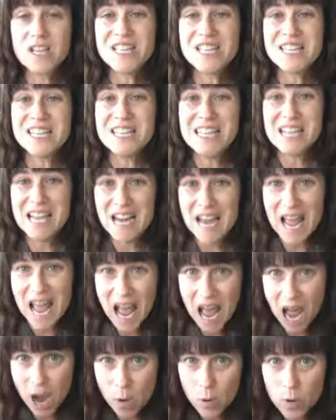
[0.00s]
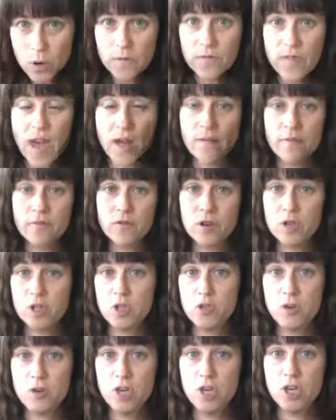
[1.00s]
to get out of that
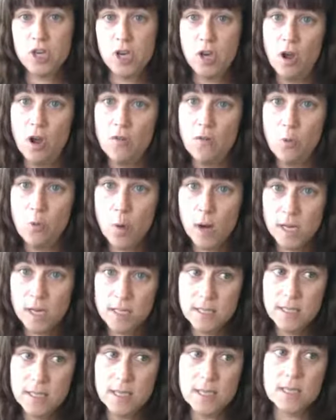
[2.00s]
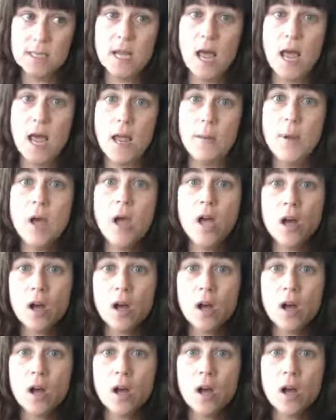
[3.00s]
frustration of wasting time,